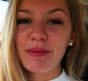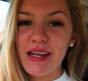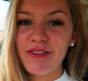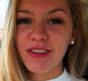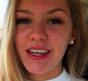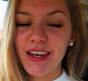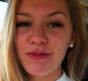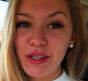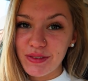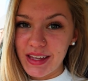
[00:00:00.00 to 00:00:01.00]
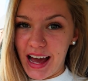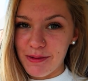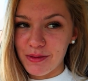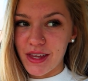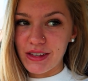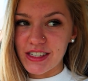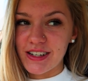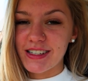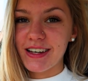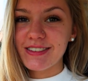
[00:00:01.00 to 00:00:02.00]
but I'm definitely really, really happy with how they
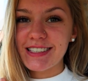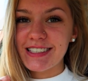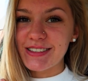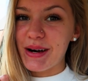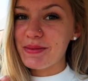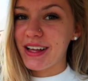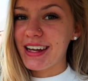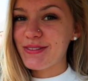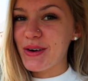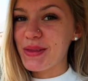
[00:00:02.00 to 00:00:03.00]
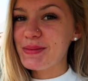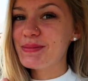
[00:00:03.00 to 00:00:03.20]
turned out, so I'm glad I've got